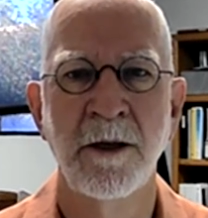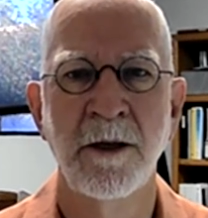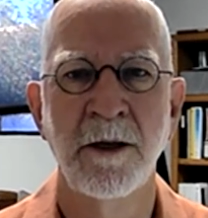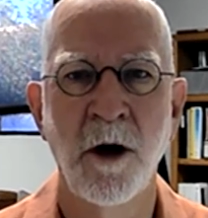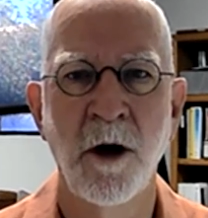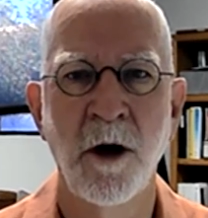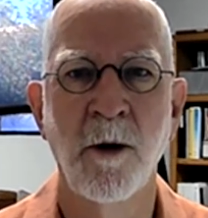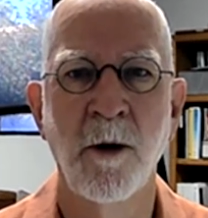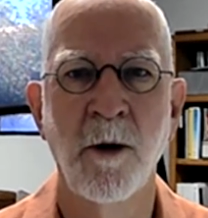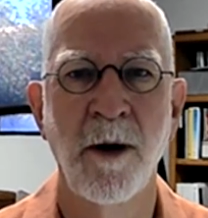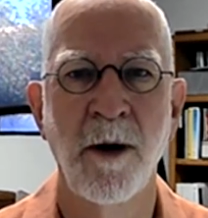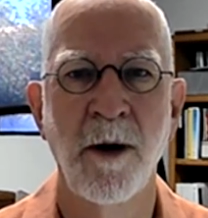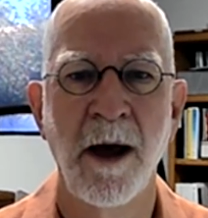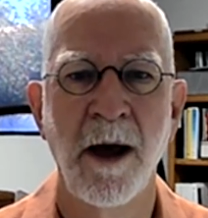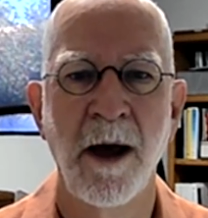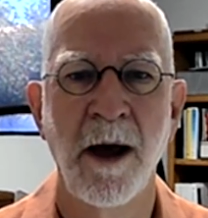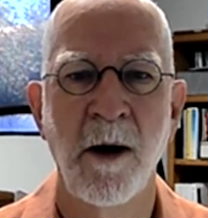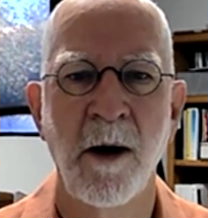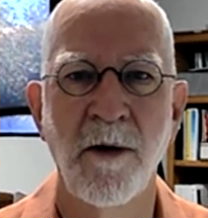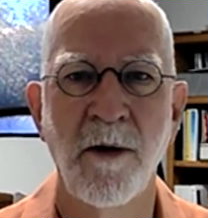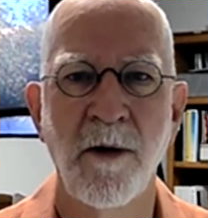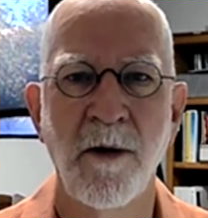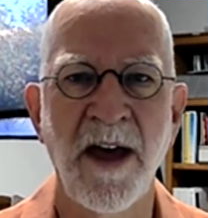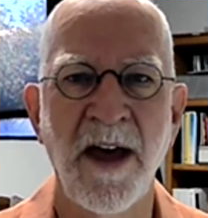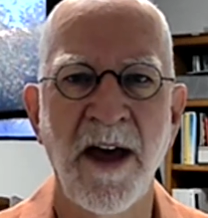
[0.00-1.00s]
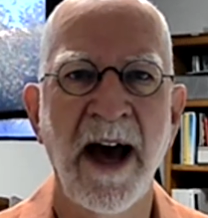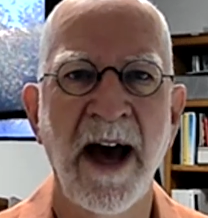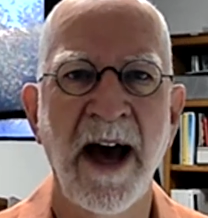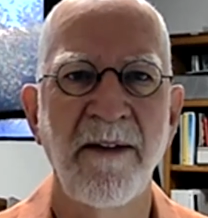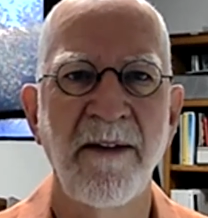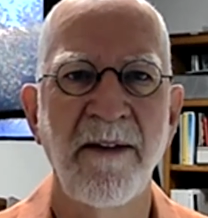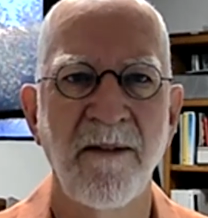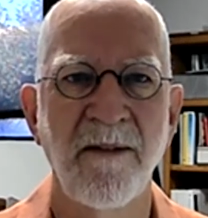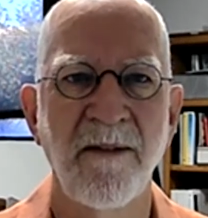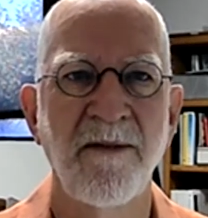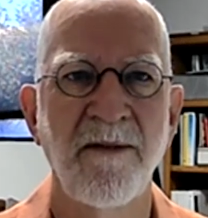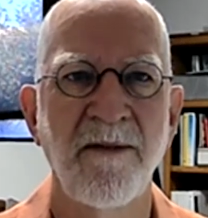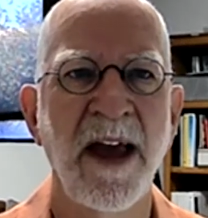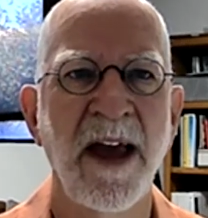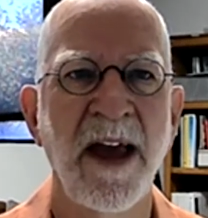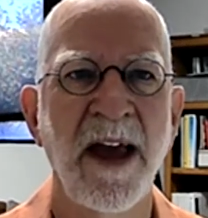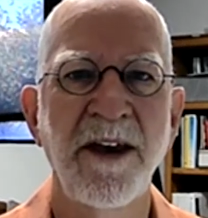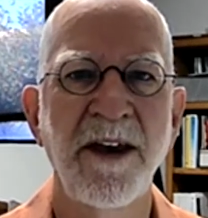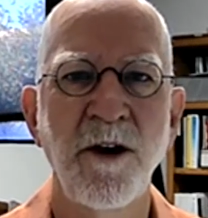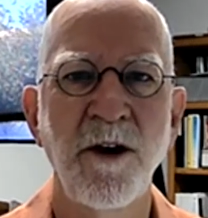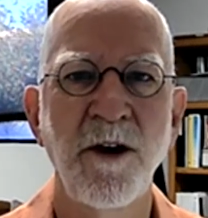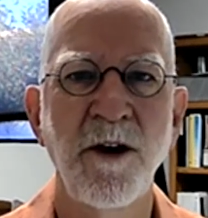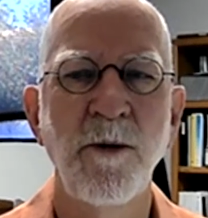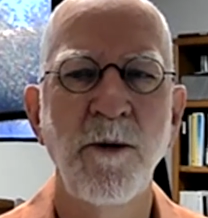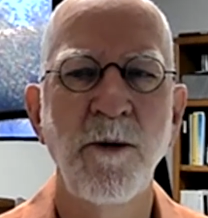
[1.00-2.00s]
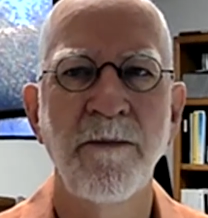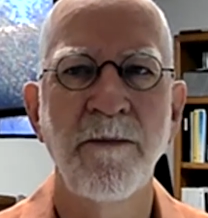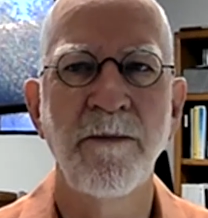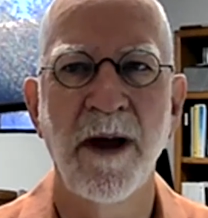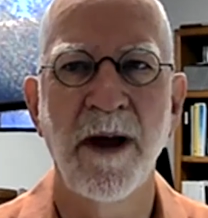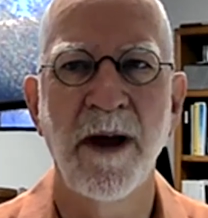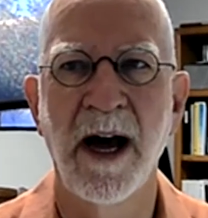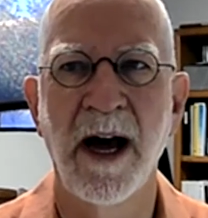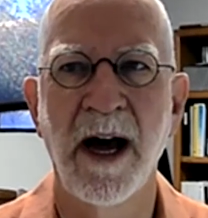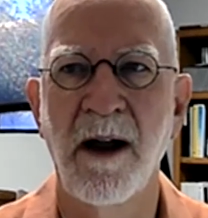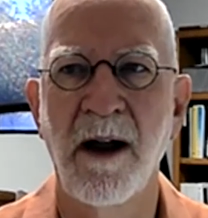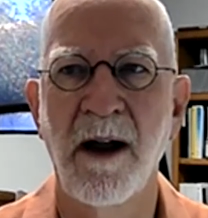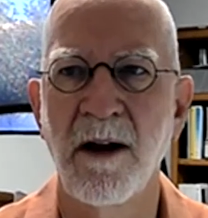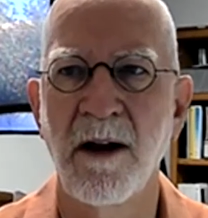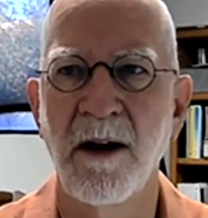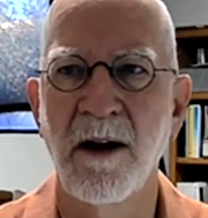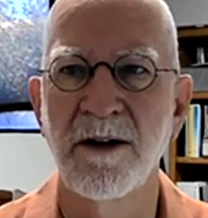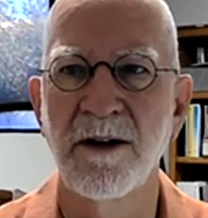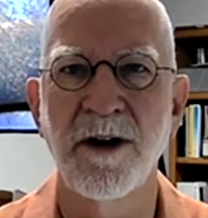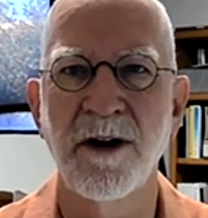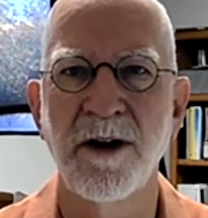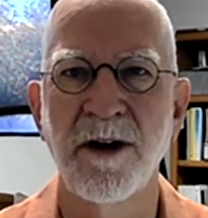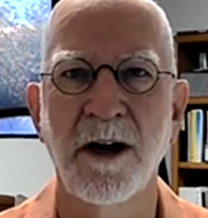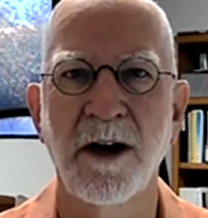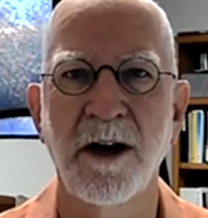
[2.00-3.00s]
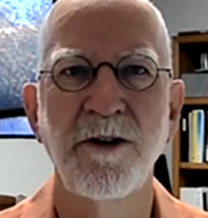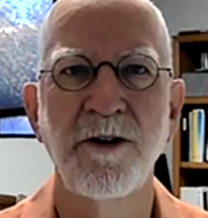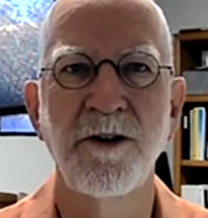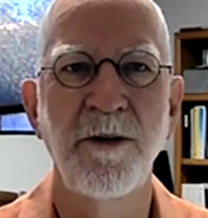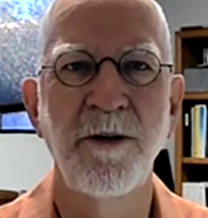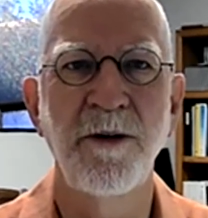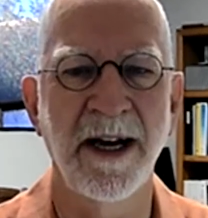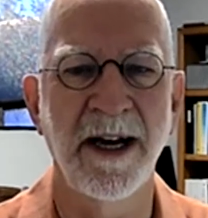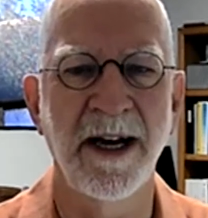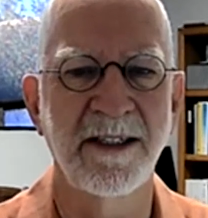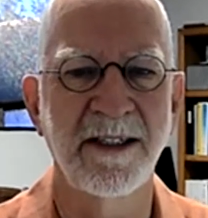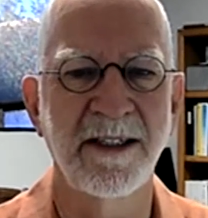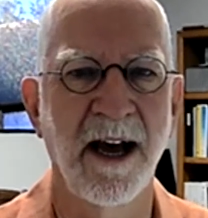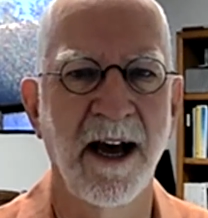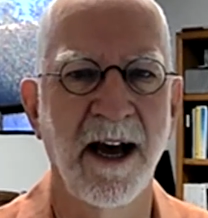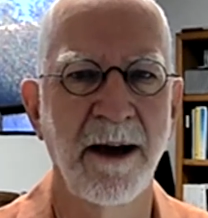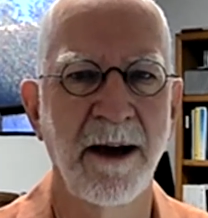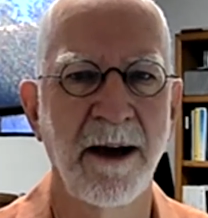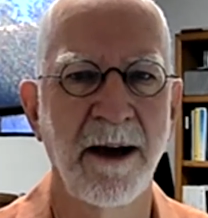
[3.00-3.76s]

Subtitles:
So with that, thank you. I'll talk to you next